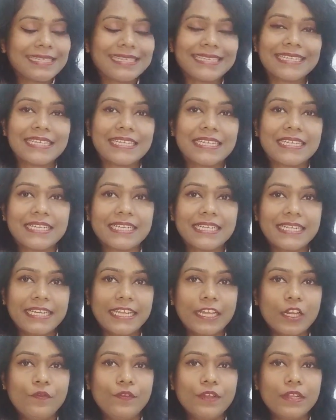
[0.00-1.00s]
in
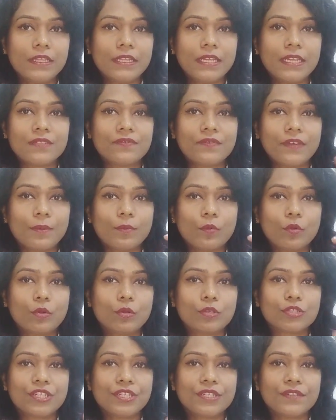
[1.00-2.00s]
alluvial there is one more
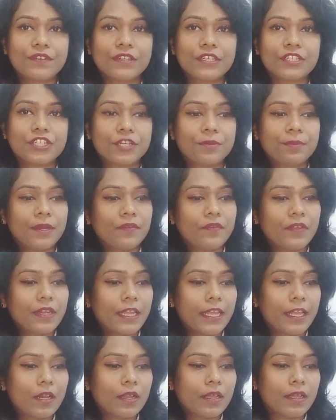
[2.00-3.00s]
question, differentiate between
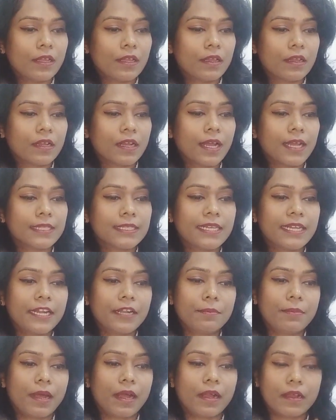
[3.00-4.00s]
khadar
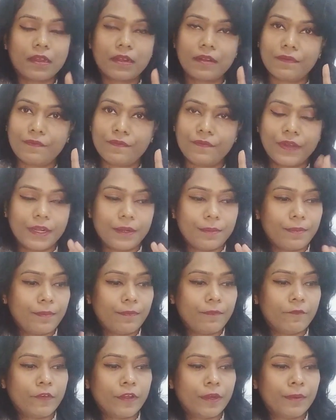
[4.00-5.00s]
and bhangar,
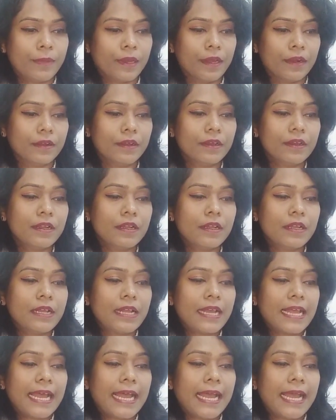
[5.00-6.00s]
one marker.
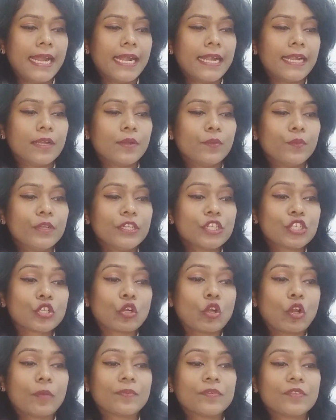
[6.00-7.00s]
And which
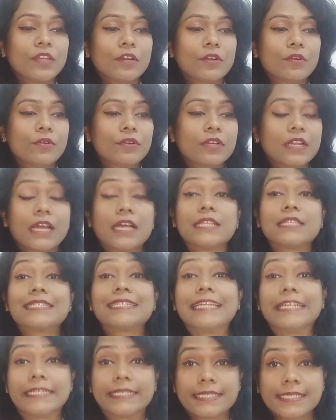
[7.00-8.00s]
crops are grown?
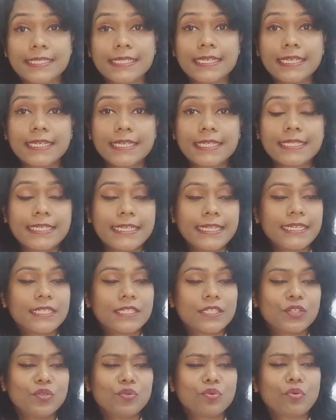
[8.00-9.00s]

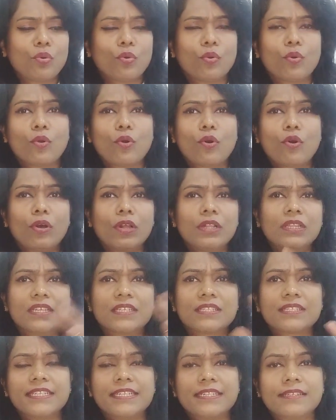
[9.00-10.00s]
States, you know all the
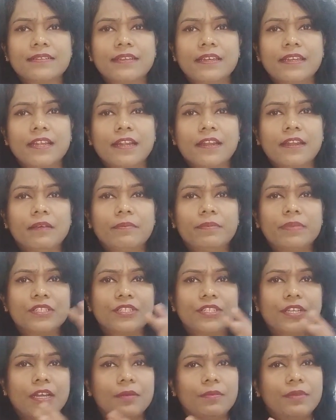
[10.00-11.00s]
states, Haryana,
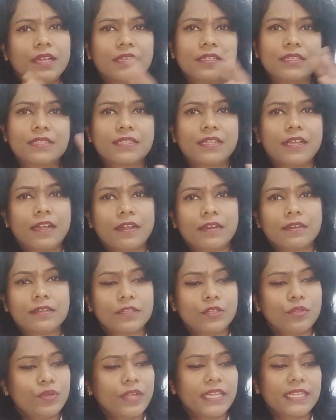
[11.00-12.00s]
Punjab, Rajasthan,
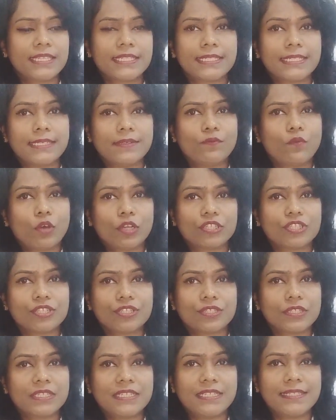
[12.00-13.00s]
you can see, watch
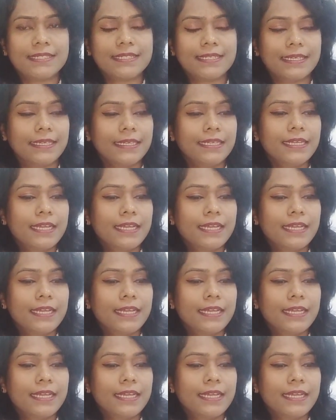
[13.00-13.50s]
it easily.